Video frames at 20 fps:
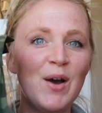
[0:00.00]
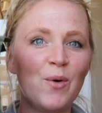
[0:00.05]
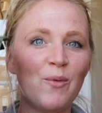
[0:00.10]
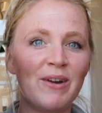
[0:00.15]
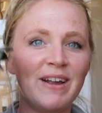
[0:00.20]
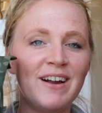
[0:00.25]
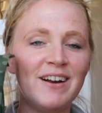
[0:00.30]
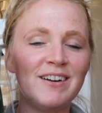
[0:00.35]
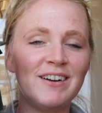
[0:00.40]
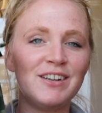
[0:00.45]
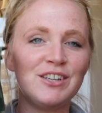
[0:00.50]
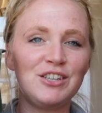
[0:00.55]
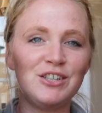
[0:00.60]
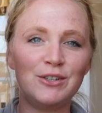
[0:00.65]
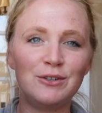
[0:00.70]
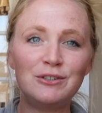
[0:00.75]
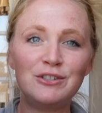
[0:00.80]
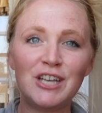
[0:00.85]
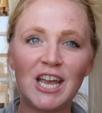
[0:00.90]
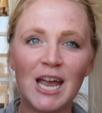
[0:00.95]
We aren't a
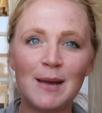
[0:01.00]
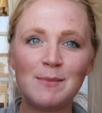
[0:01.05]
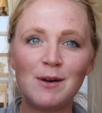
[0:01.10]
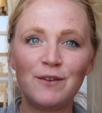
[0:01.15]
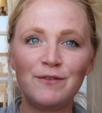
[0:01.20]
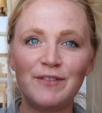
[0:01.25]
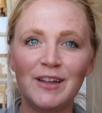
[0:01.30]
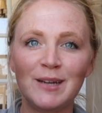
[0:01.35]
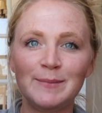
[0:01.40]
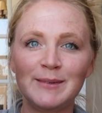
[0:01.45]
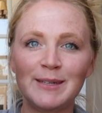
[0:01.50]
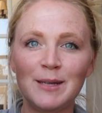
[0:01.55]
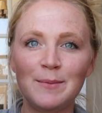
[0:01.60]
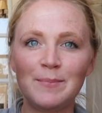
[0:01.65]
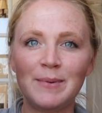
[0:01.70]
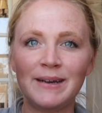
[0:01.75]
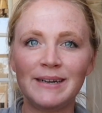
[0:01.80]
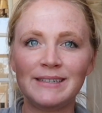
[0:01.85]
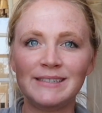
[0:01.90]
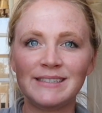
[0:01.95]
huge camo family,
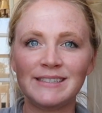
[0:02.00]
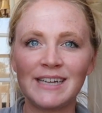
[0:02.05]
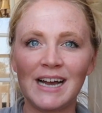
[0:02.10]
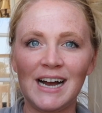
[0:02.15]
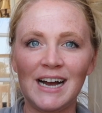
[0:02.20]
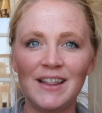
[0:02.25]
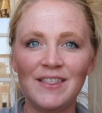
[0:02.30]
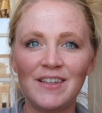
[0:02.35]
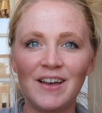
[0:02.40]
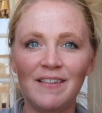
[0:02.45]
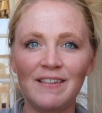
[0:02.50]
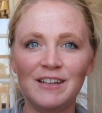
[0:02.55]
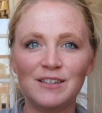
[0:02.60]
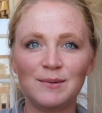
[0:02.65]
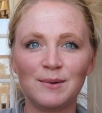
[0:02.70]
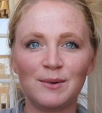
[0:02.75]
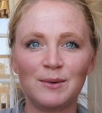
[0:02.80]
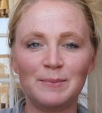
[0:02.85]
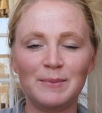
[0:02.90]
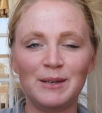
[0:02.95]
but I thought these
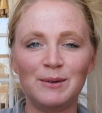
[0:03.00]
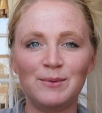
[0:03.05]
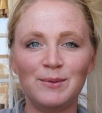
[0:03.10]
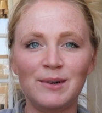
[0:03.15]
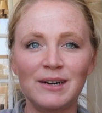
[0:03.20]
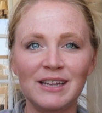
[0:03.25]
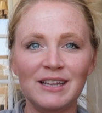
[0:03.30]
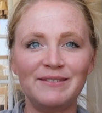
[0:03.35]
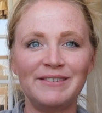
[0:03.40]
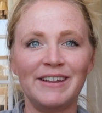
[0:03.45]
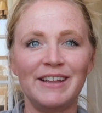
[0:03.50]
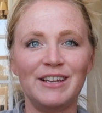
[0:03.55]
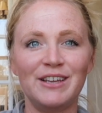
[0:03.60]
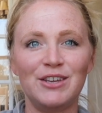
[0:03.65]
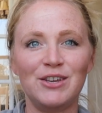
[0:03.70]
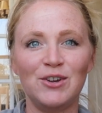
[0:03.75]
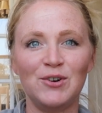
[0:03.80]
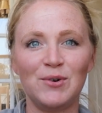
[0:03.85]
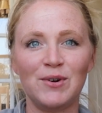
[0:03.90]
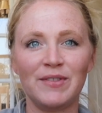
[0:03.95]
would be really, really
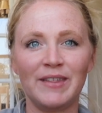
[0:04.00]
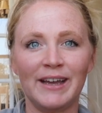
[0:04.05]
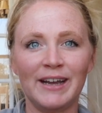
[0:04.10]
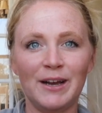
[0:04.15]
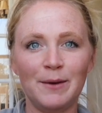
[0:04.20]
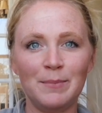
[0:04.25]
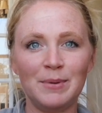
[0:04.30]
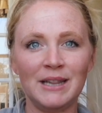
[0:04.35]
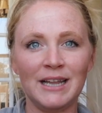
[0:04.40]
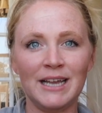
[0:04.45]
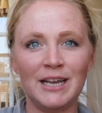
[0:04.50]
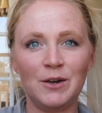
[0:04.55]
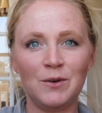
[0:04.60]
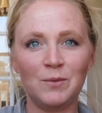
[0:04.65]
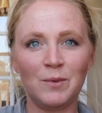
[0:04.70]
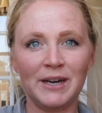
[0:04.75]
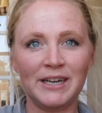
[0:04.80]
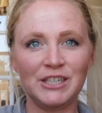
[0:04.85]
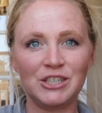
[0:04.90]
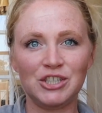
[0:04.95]
cute with like a plain
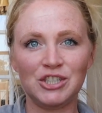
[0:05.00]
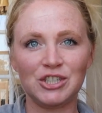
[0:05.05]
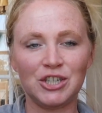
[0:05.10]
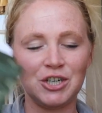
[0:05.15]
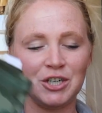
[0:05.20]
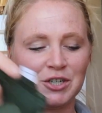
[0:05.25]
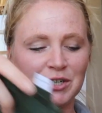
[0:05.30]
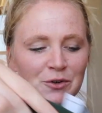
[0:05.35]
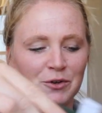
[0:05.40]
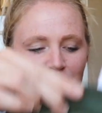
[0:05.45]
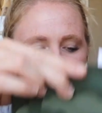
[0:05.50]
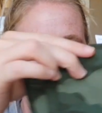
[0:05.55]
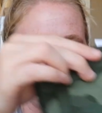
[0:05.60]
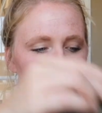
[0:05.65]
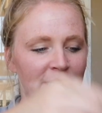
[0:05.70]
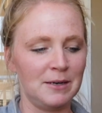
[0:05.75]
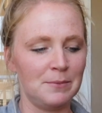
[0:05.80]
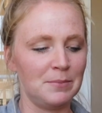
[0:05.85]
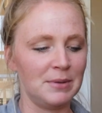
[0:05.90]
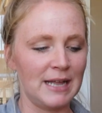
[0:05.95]
white shirt or a
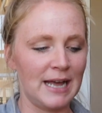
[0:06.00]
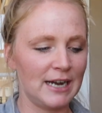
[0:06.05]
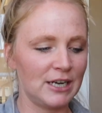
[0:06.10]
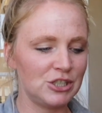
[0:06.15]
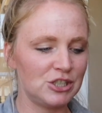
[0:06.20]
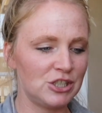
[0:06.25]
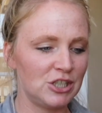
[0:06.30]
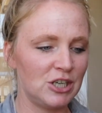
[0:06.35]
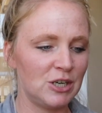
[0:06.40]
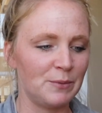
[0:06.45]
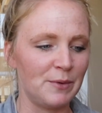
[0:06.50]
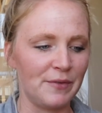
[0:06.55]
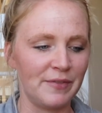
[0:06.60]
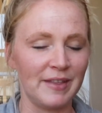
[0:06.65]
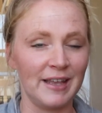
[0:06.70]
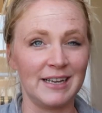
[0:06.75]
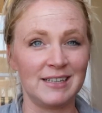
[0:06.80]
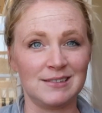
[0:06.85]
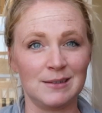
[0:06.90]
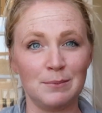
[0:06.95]
plain black shirt with
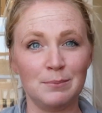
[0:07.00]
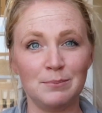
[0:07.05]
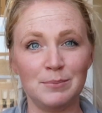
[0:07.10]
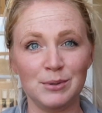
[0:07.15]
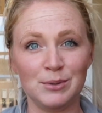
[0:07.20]
like some